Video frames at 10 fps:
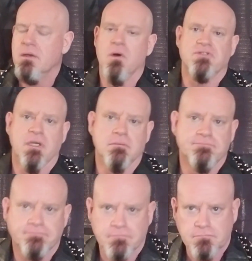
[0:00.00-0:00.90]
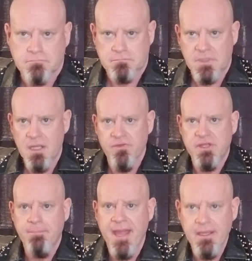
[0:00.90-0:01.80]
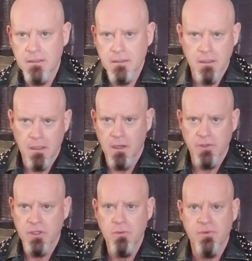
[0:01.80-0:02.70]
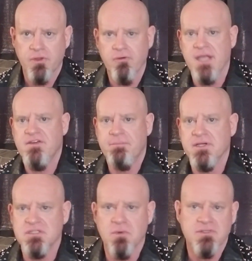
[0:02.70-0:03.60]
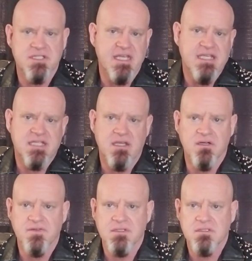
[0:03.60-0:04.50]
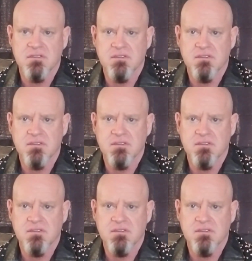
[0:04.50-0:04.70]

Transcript: Also, the debate on who the creative person was is easily over.